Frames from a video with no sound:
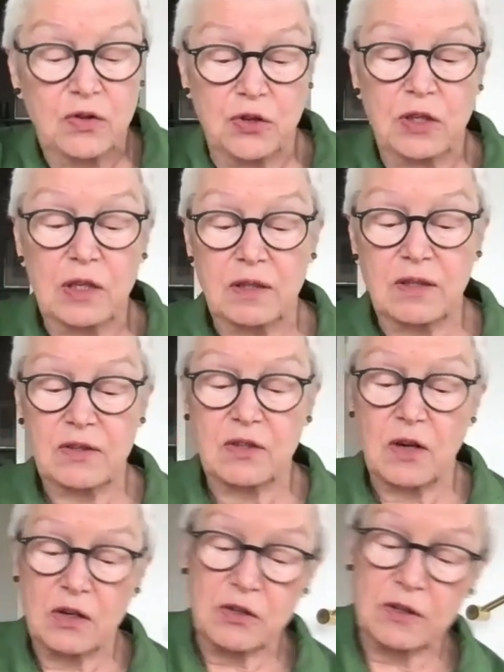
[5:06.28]
journalists,
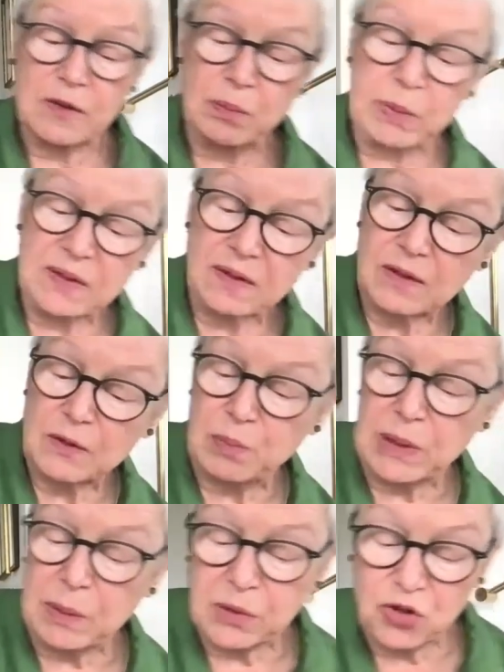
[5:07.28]
doctors, business
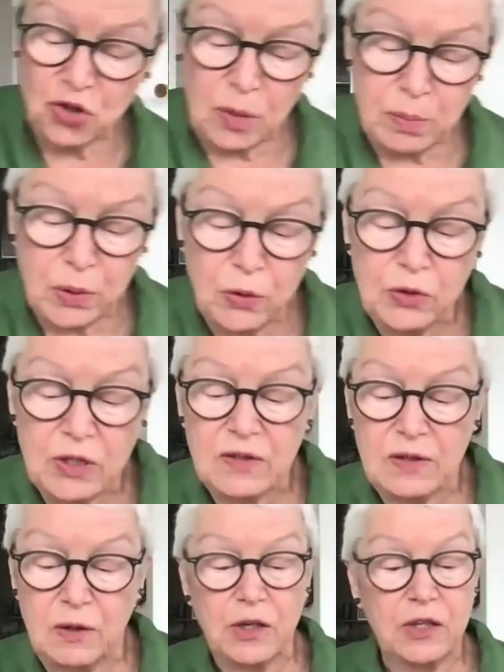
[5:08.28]
people, shop
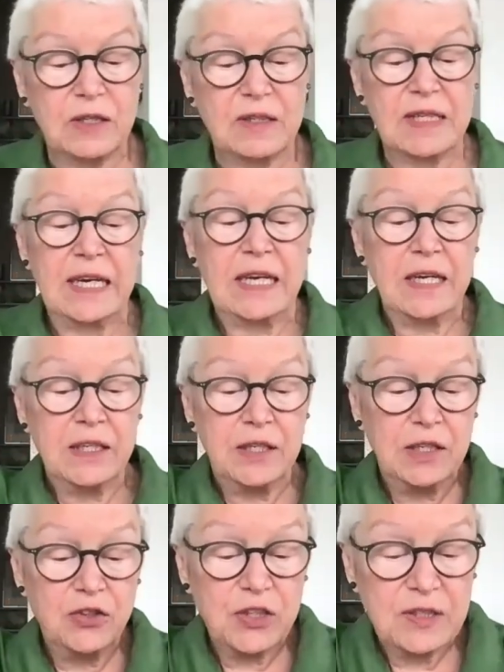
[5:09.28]
owners, lawyers,
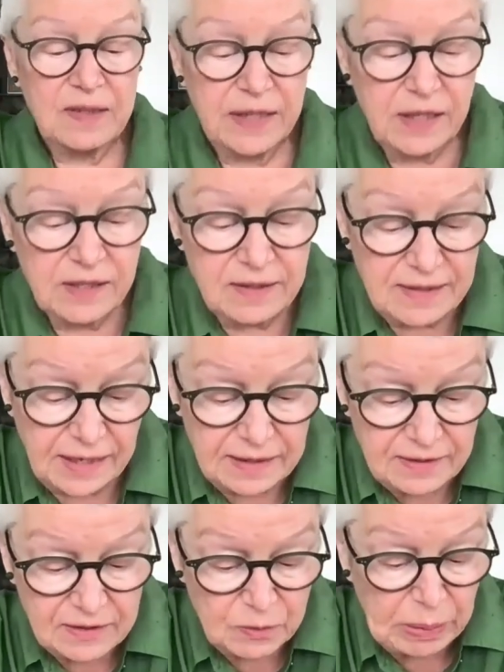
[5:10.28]
teachers, singers,
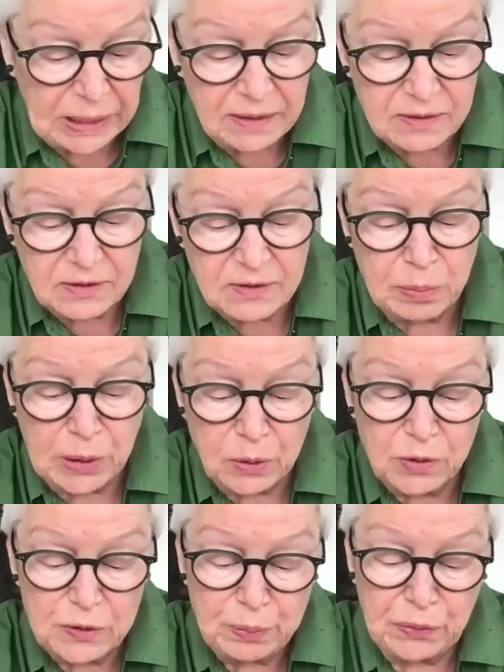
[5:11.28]
dancers, painters,
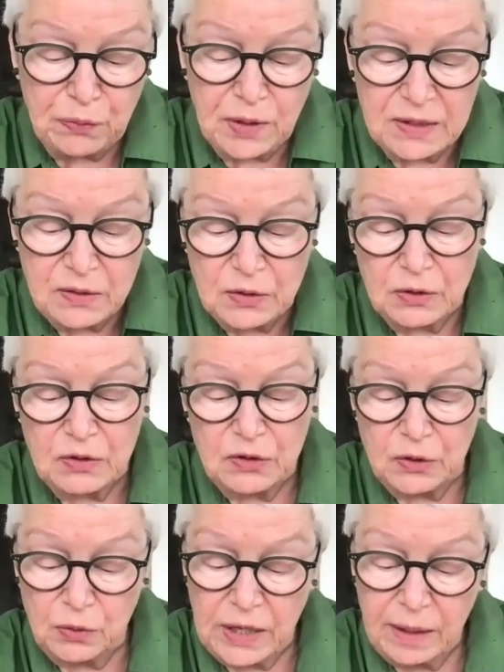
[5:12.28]
poets, professors,
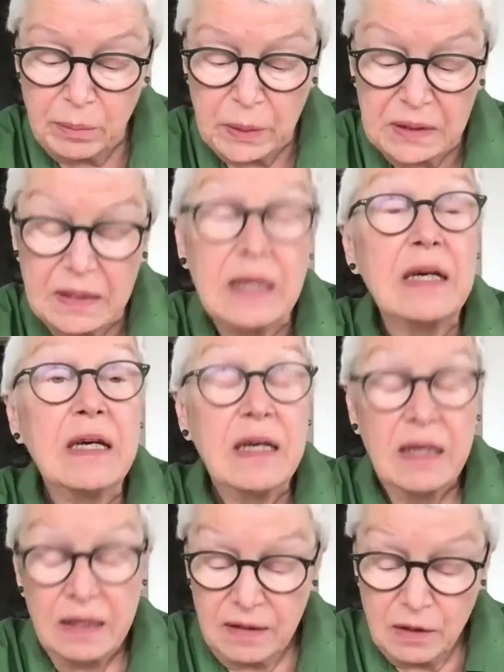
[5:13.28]
you name it.
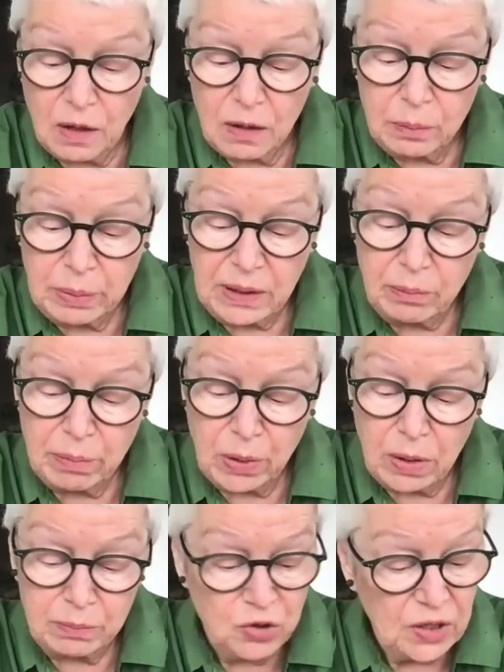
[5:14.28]
They are all being
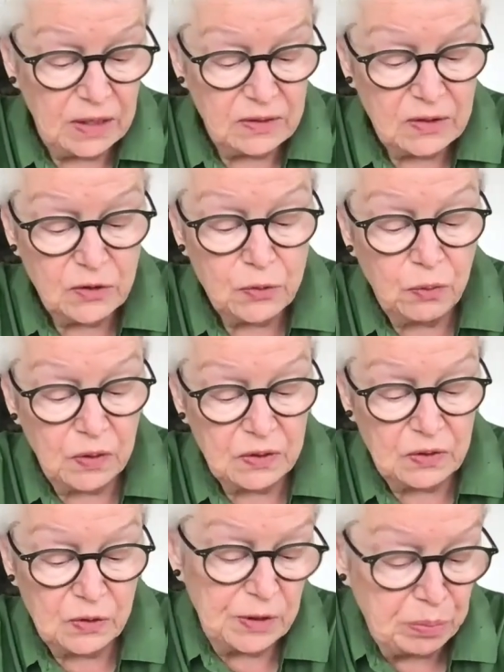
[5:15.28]
bomb chased through the
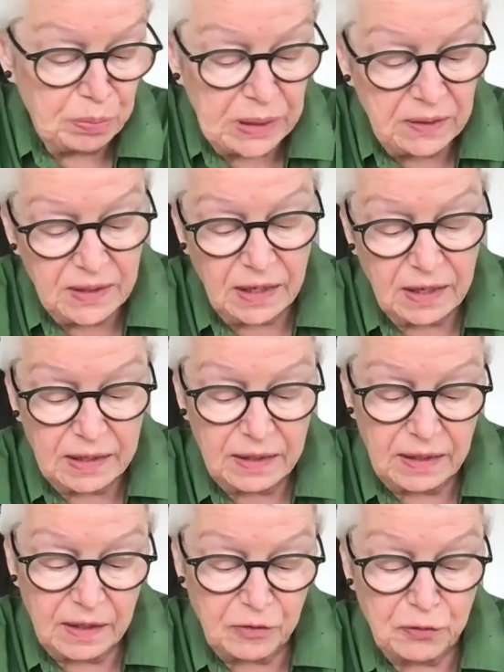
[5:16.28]
strip by the
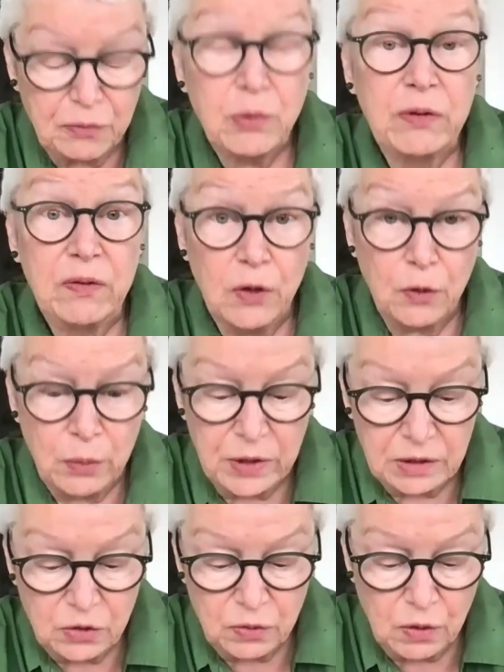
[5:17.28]
IDF with
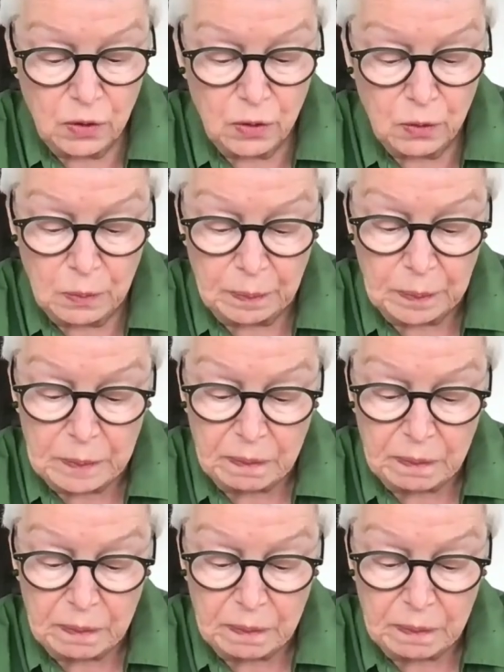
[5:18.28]
nowhere to go.